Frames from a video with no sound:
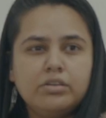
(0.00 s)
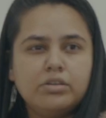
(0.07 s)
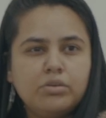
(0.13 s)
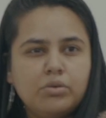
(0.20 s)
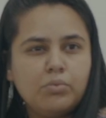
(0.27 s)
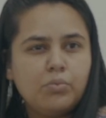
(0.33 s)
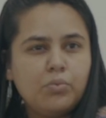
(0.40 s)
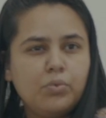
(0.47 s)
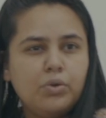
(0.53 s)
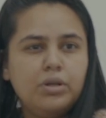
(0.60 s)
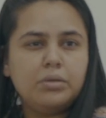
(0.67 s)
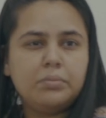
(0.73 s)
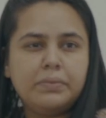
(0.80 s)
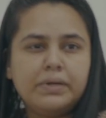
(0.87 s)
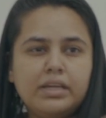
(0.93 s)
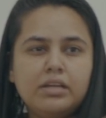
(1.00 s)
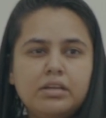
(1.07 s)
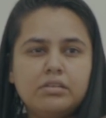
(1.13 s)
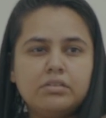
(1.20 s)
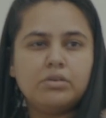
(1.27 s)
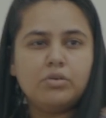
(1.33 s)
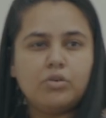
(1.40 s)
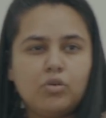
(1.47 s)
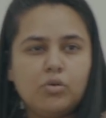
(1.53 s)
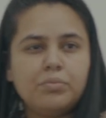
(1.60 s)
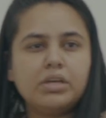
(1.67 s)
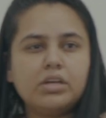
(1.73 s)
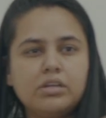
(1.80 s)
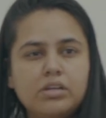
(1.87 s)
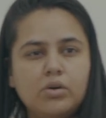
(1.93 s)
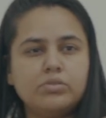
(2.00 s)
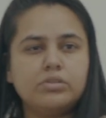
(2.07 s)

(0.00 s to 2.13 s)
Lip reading: talking about such deep-rooted